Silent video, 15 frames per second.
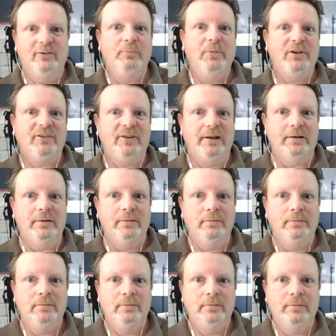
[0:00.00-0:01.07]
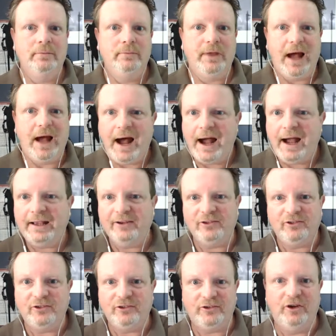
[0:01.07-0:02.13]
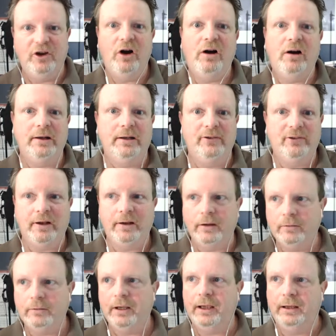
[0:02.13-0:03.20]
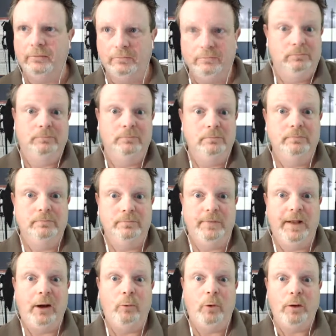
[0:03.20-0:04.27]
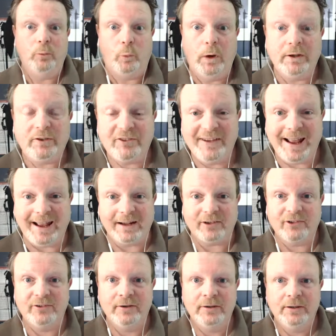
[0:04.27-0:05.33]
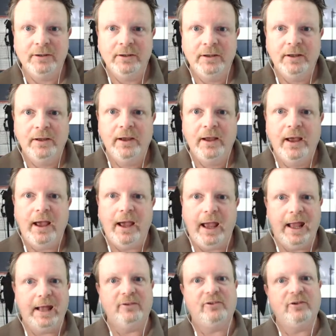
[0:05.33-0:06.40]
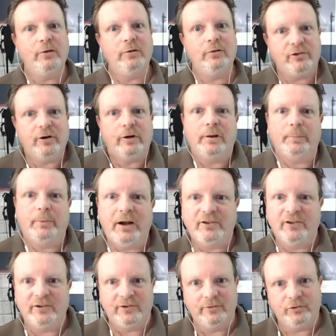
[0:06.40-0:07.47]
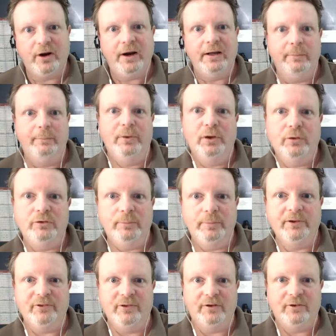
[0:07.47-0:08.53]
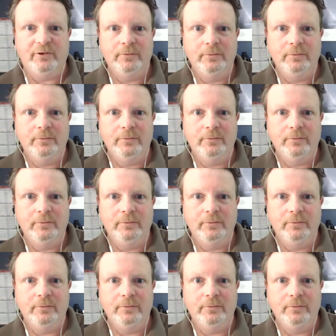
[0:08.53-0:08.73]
missing the high is just gone it's like okay now what what's next and so you start the process of trying to build your business